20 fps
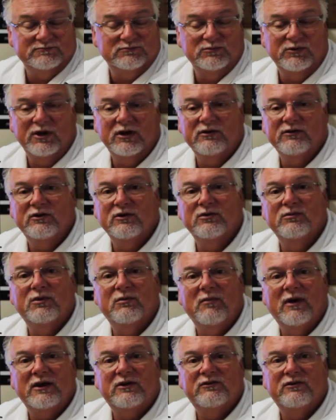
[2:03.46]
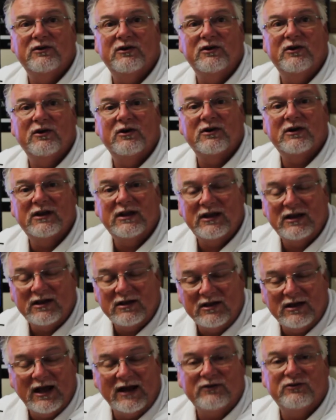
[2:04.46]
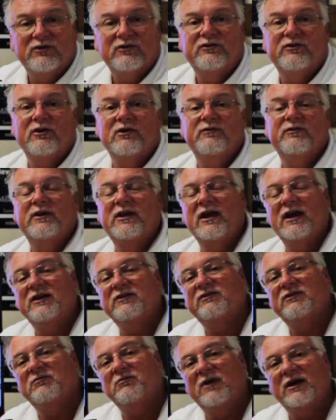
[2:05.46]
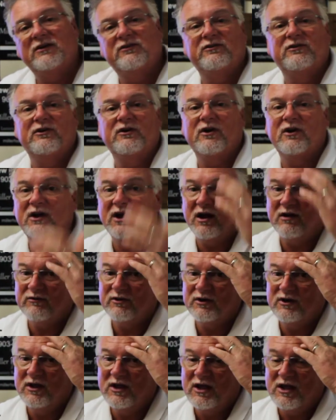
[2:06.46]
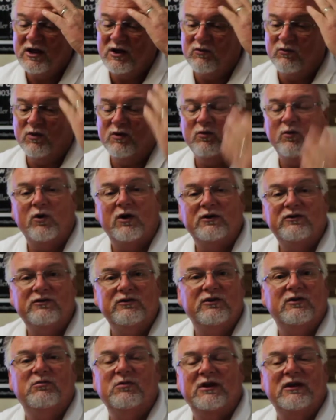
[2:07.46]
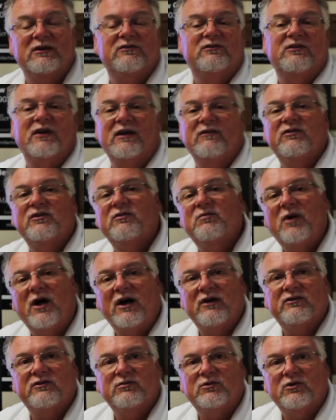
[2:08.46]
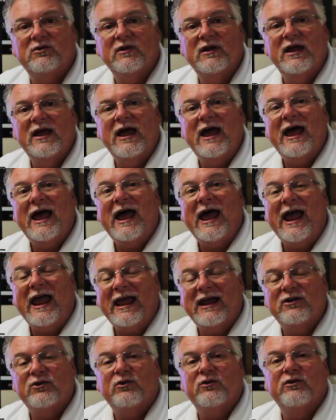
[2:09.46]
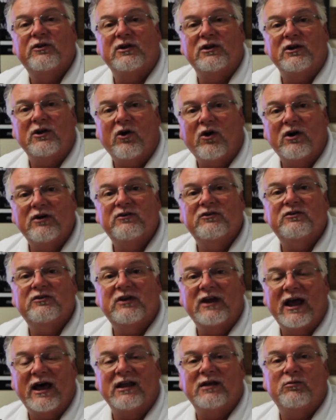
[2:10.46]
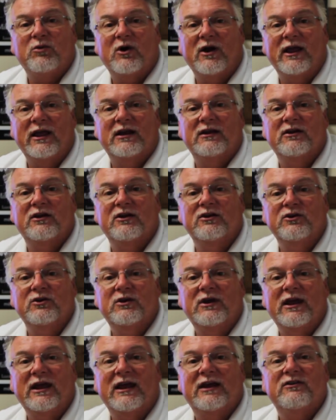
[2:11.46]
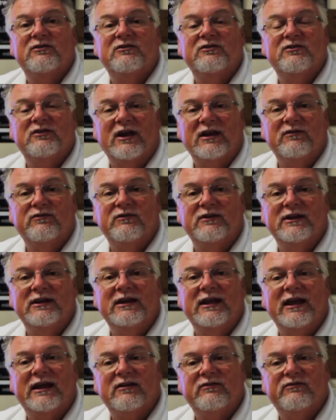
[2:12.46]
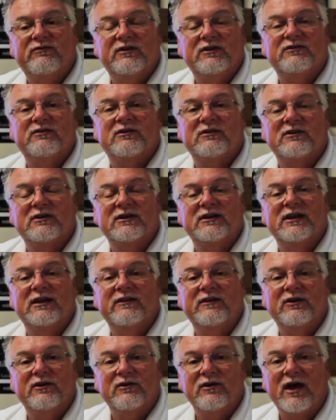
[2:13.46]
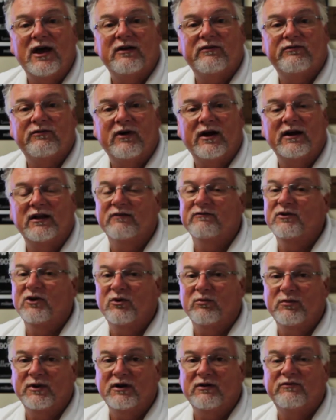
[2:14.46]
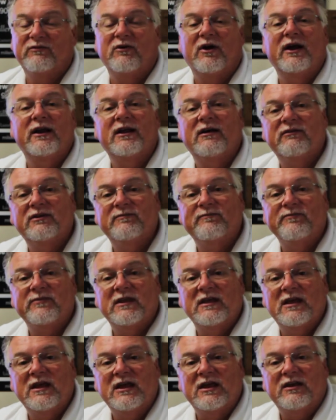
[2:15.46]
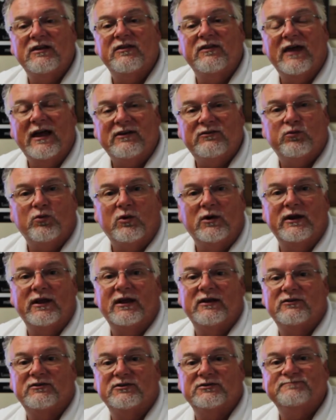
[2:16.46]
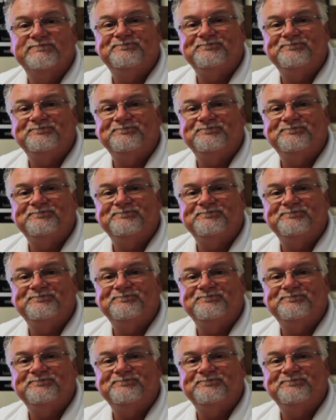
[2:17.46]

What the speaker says: do, but make sure you're got your certification, make sure you're covered. We want you to be as safe as possible. Handle the largest caliber handgun you can safely and efficiently, and that you're not afraid of it. Don't be afraid of it. That's one answer.